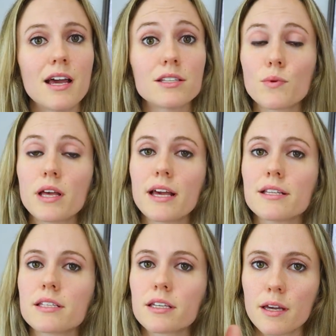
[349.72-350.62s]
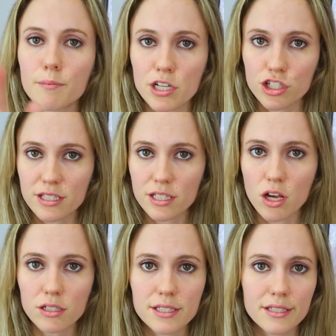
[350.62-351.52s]
as well as compression
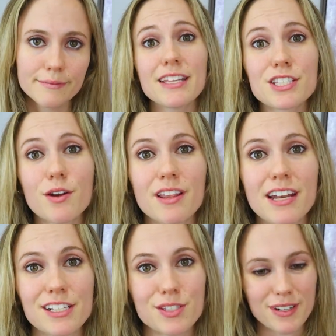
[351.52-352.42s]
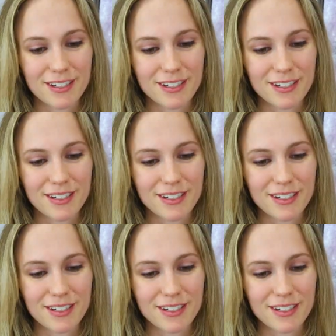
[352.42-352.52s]
socks. Let's go to the next